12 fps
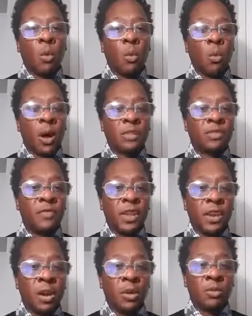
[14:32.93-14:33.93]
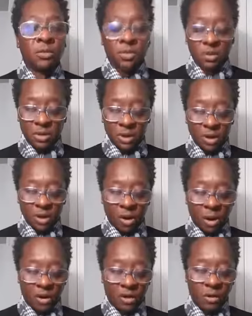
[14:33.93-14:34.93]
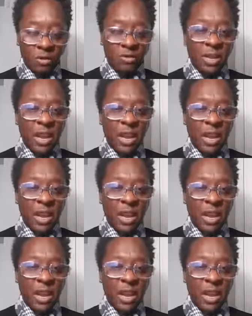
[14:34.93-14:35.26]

watch videos and articles.